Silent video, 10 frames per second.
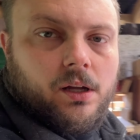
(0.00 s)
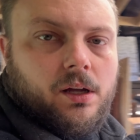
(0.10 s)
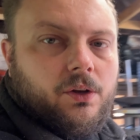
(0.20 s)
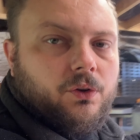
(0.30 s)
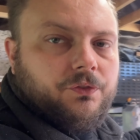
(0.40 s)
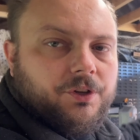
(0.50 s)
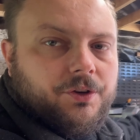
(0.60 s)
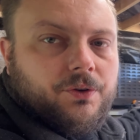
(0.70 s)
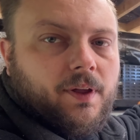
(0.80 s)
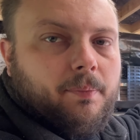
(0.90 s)
enough to
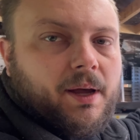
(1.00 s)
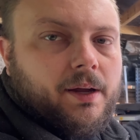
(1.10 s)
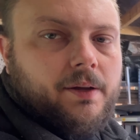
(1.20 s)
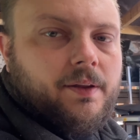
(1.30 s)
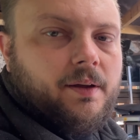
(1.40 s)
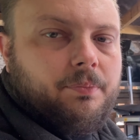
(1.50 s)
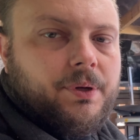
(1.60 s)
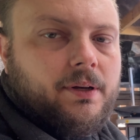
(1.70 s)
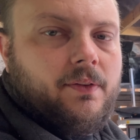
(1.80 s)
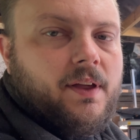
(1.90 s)
do that
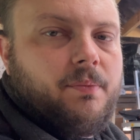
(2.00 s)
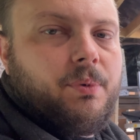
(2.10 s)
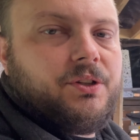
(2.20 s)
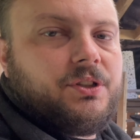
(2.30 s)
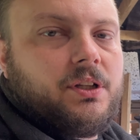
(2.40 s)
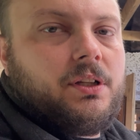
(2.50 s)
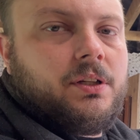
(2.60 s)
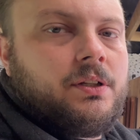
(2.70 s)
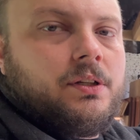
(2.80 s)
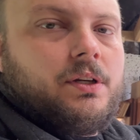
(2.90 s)
pillar there, basically.
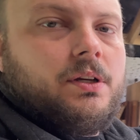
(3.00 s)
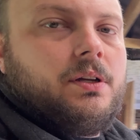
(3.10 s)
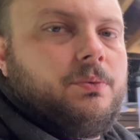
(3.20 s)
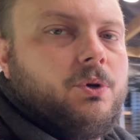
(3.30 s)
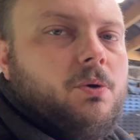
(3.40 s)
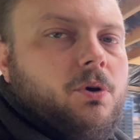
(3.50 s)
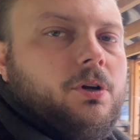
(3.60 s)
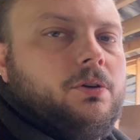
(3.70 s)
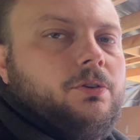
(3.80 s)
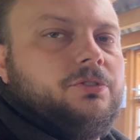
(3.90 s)
Then we've got to work
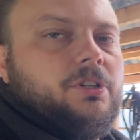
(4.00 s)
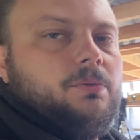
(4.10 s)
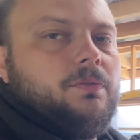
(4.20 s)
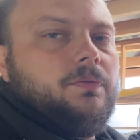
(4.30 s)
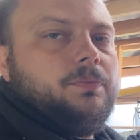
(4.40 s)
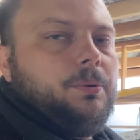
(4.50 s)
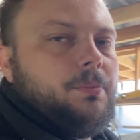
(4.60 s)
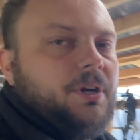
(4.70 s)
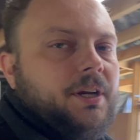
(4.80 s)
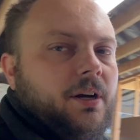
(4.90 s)
across here. We're probably
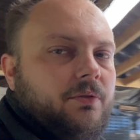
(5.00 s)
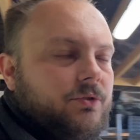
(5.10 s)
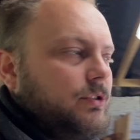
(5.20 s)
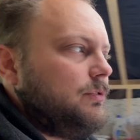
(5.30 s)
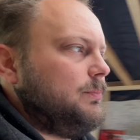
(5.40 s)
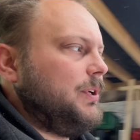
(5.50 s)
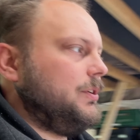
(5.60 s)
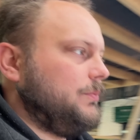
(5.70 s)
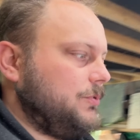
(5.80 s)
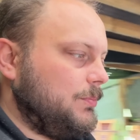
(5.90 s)
making up
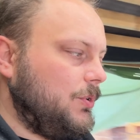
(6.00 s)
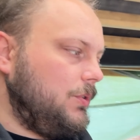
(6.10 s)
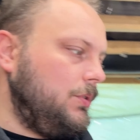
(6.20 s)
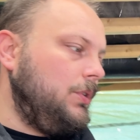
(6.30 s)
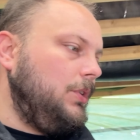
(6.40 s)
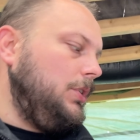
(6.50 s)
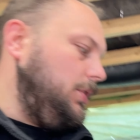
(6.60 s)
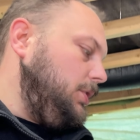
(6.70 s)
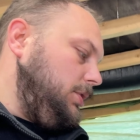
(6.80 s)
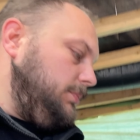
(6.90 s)
some more.
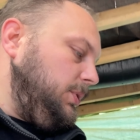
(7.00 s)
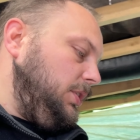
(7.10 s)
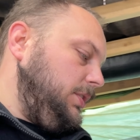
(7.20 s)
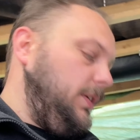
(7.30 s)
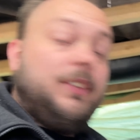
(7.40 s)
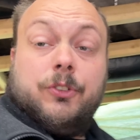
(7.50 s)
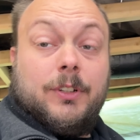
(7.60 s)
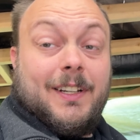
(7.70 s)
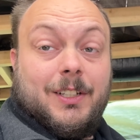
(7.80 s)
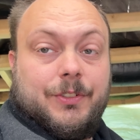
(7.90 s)
But that's all
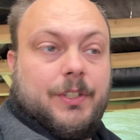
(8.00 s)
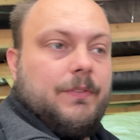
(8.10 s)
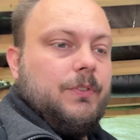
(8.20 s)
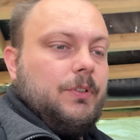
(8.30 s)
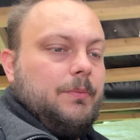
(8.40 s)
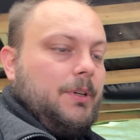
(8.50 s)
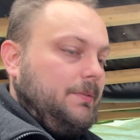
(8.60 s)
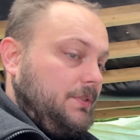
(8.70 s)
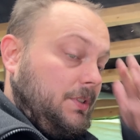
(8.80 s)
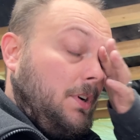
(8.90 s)
I got time for at the
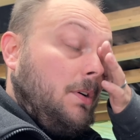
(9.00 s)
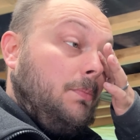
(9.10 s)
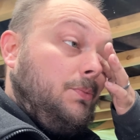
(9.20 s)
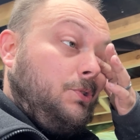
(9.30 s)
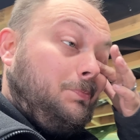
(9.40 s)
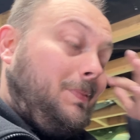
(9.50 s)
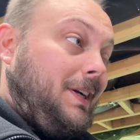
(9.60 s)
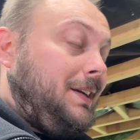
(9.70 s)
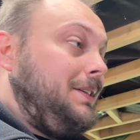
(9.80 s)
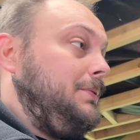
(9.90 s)
moment, so I'll jump
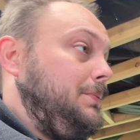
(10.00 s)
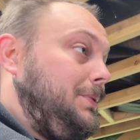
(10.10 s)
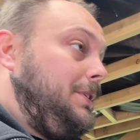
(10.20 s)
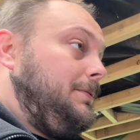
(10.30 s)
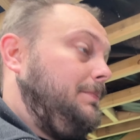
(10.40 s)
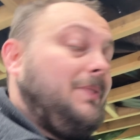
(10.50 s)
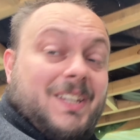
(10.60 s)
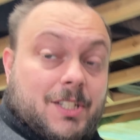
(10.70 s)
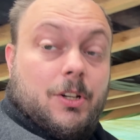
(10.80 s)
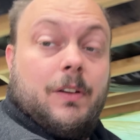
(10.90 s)
back when I'm
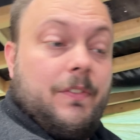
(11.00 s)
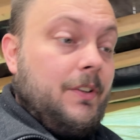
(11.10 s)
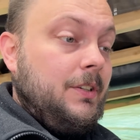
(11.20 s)
next off,